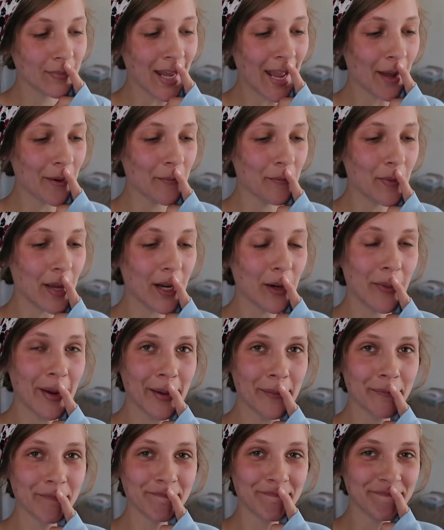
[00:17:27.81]
yeah,
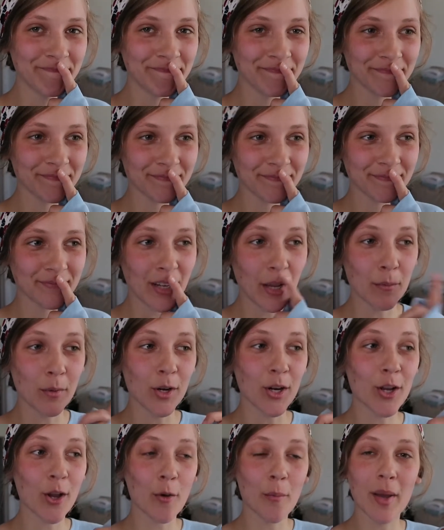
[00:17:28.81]
anyway, I'm
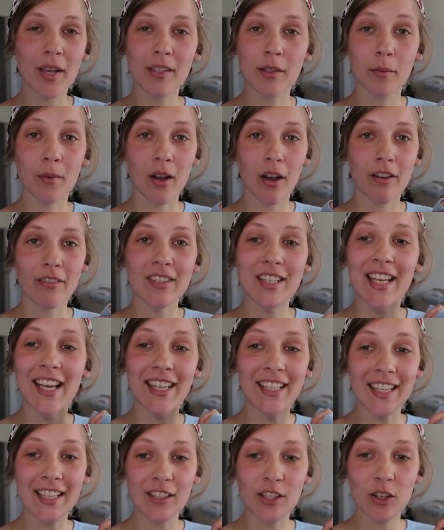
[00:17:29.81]
gonna go make some coffee
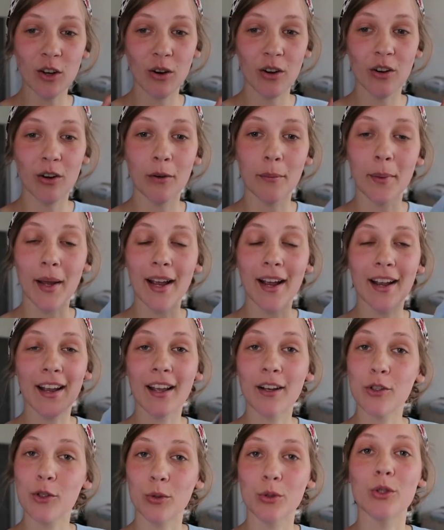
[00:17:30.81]
and get started on my
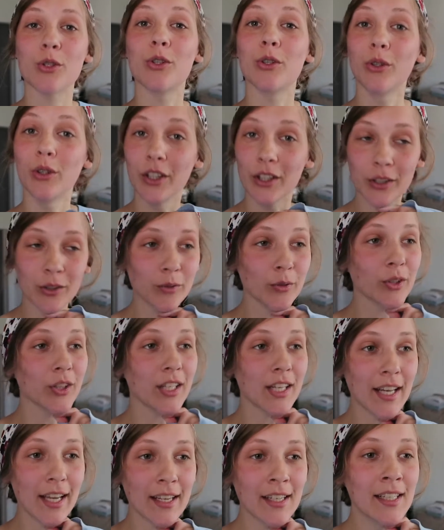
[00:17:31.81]
actual to-do list for
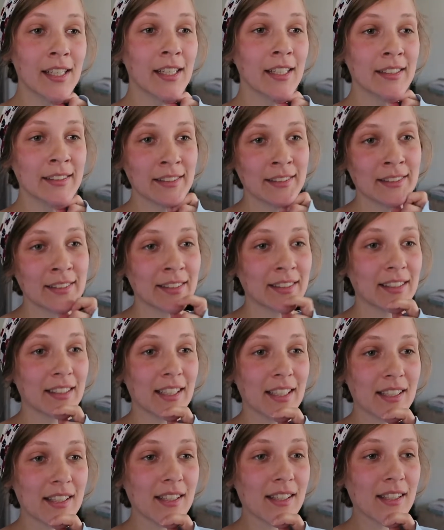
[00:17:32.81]
the day
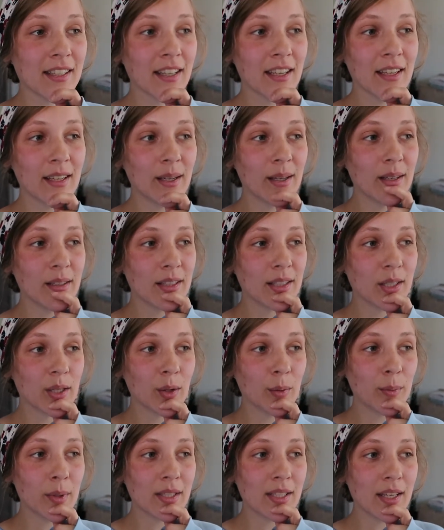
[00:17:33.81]
because it's
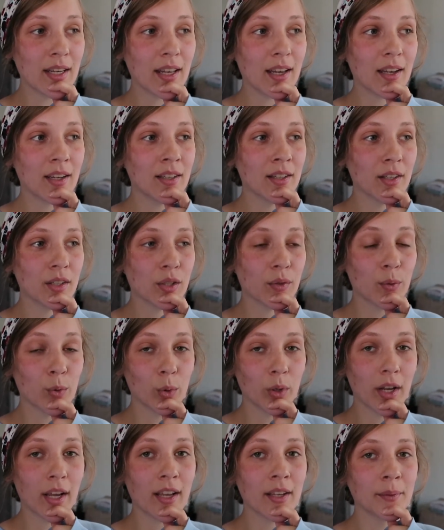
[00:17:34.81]
a busy day, it's a
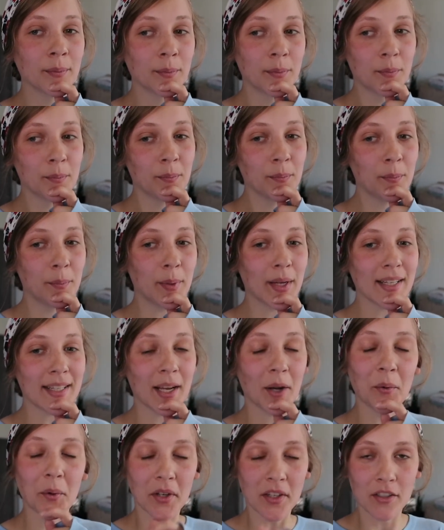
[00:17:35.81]
full day. But
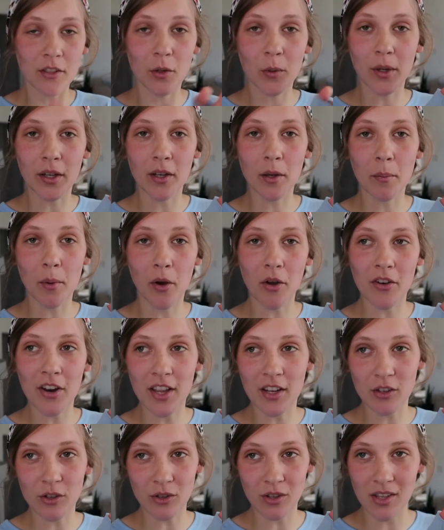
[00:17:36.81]
I wanted to quick come on
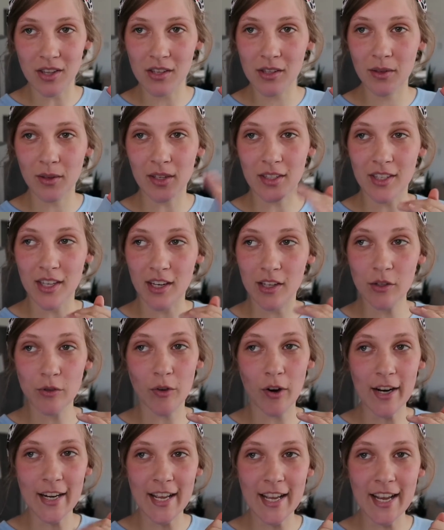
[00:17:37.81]
and do this because it is
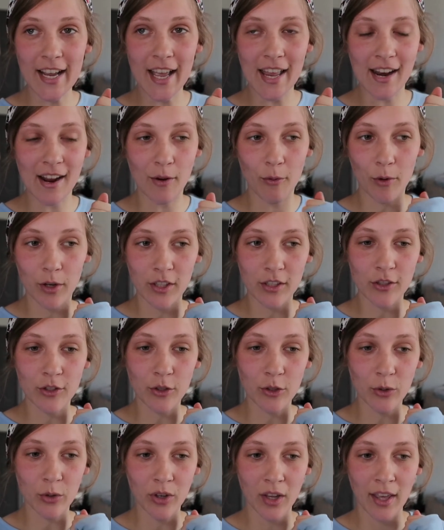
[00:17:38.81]
Friday and I want
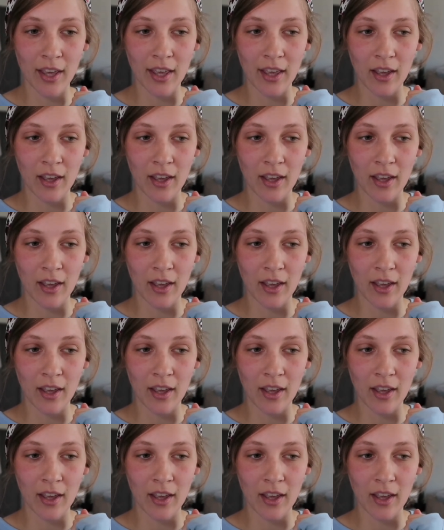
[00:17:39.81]
to